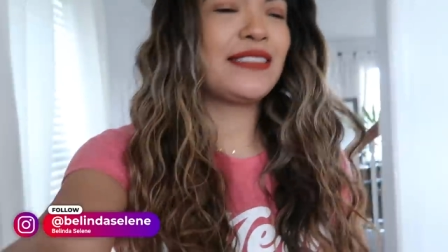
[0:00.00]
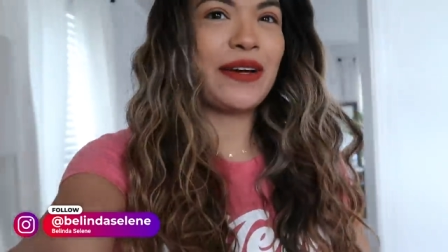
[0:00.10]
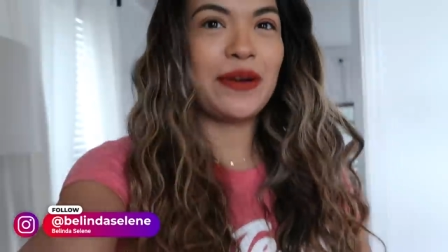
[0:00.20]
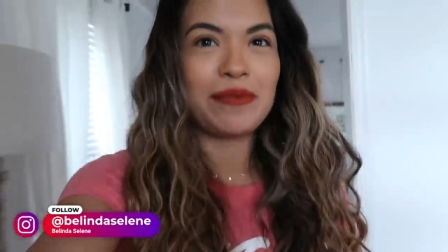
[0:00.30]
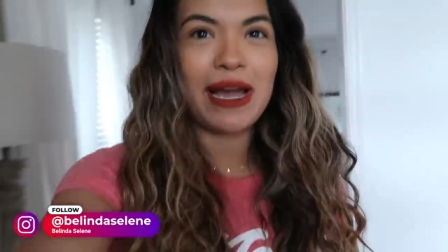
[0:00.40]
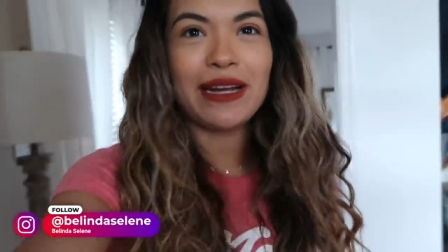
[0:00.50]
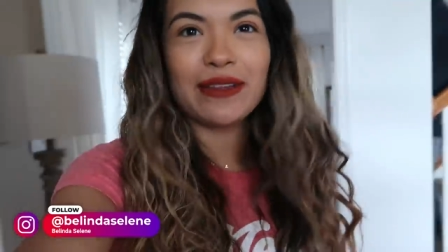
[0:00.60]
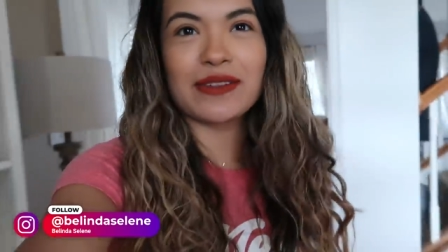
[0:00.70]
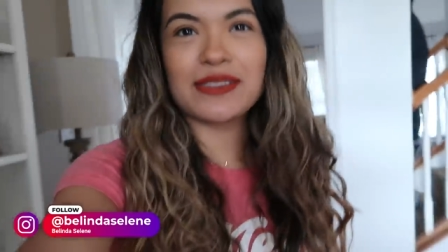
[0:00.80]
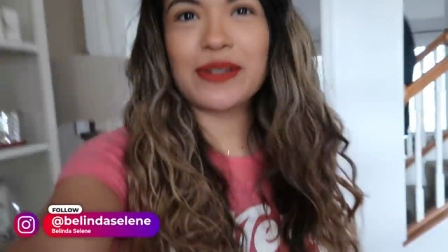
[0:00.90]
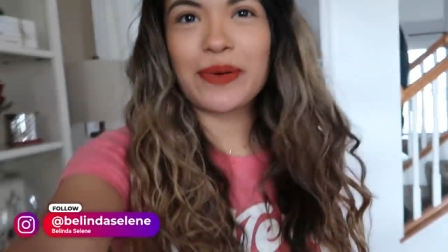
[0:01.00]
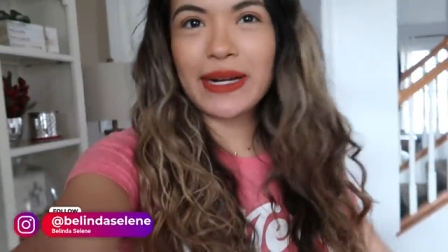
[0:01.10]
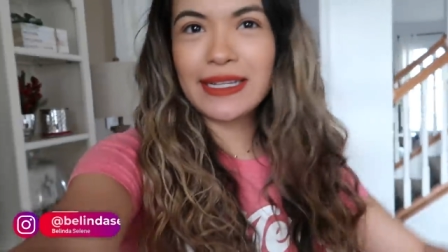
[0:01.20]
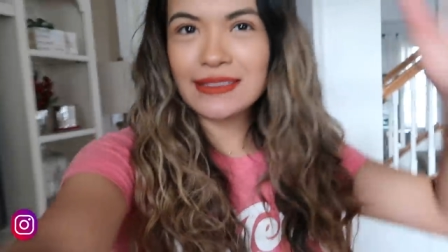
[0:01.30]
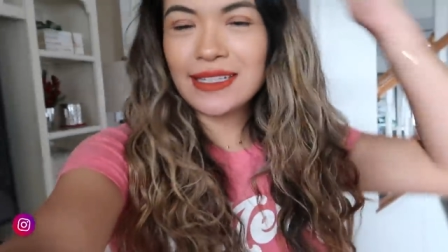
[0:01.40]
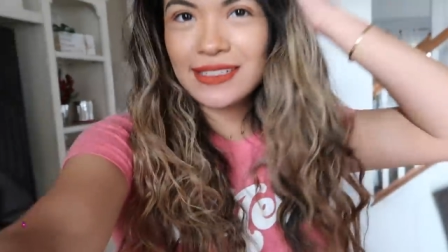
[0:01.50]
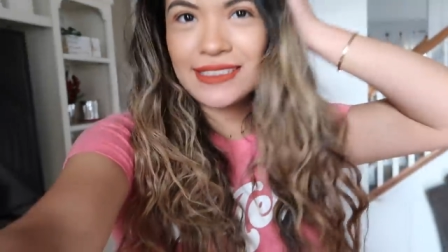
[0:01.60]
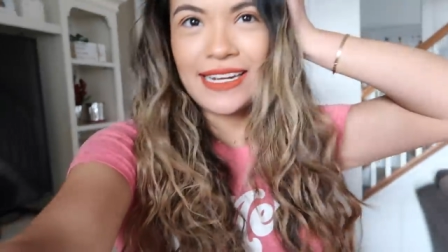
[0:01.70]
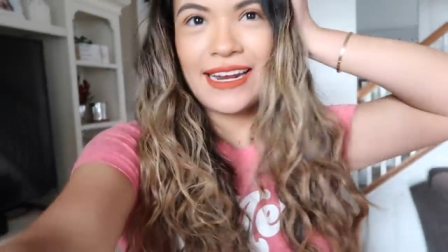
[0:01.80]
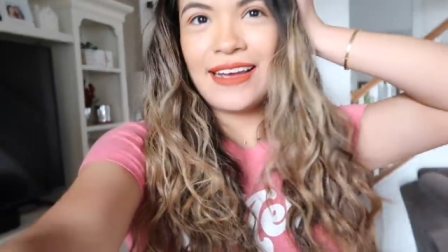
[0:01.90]
So my hair looks crazy
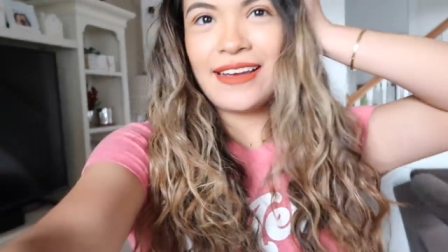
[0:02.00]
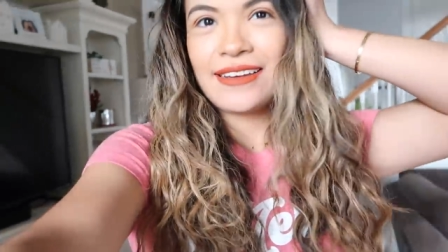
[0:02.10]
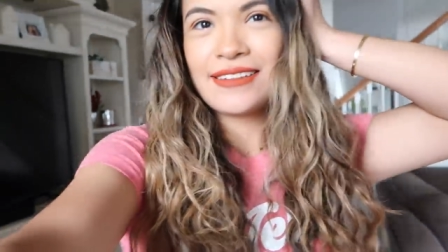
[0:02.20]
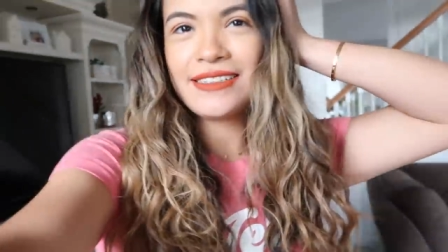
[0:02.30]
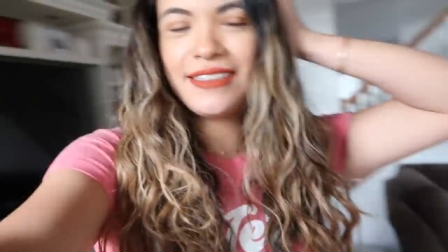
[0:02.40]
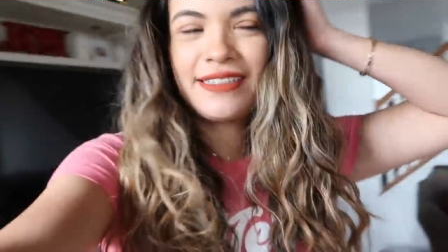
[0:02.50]
today.